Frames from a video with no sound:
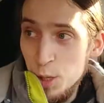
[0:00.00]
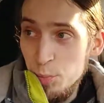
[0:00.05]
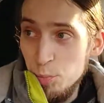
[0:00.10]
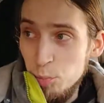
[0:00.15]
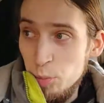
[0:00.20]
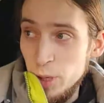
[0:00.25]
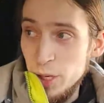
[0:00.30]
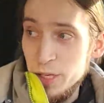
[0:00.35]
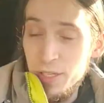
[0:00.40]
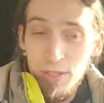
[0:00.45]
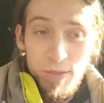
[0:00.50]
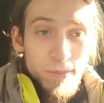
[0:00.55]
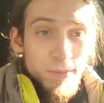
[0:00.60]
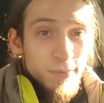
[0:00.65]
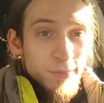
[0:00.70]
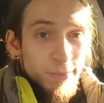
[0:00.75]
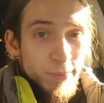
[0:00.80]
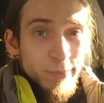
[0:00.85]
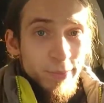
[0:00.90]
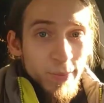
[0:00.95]
But
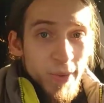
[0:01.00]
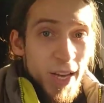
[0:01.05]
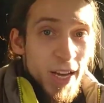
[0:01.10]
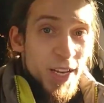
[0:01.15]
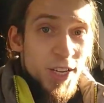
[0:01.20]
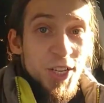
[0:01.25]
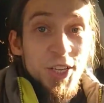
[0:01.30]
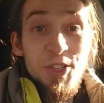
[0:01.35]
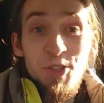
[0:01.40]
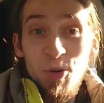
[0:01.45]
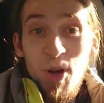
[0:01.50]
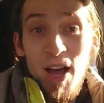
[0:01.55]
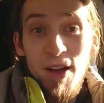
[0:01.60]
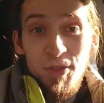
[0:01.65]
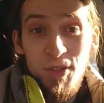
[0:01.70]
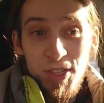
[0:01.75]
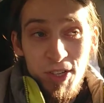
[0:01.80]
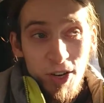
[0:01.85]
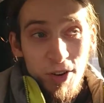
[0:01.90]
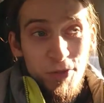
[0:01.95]
I need to have
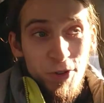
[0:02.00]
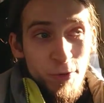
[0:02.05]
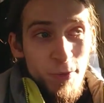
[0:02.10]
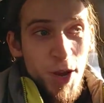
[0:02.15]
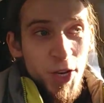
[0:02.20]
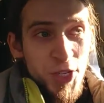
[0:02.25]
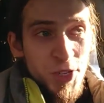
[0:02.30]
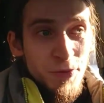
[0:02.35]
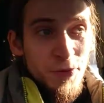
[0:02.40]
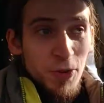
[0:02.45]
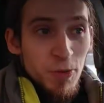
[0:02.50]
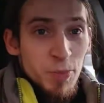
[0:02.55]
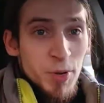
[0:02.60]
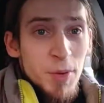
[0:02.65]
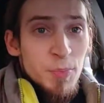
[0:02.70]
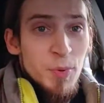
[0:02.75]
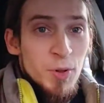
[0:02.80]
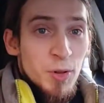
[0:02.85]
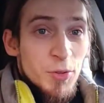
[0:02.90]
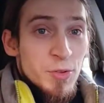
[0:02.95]
this confirmation from
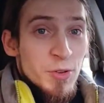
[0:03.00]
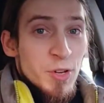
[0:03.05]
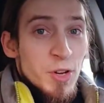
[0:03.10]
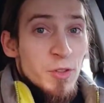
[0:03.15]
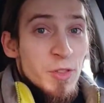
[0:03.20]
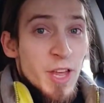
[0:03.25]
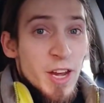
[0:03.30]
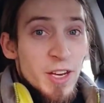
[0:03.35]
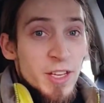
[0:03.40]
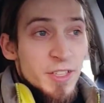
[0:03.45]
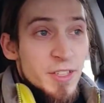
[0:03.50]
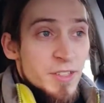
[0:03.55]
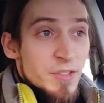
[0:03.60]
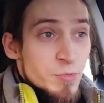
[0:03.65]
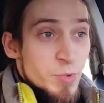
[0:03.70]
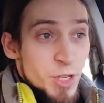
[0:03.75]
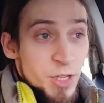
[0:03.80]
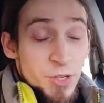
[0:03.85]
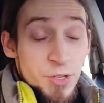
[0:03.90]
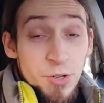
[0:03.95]
people to know that it's
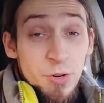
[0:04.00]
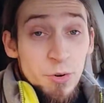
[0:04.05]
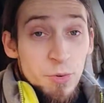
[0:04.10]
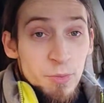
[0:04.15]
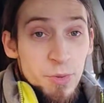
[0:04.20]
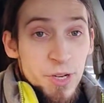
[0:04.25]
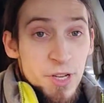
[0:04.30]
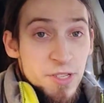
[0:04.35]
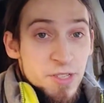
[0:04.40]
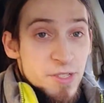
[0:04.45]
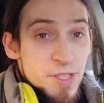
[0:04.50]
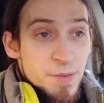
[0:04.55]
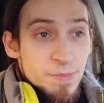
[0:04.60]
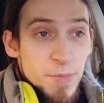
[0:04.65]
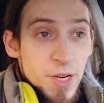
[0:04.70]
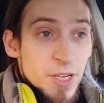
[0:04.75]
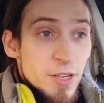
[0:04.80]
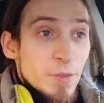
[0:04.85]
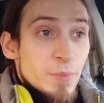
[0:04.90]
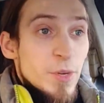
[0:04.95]
really true, because it
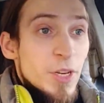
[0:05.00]
might not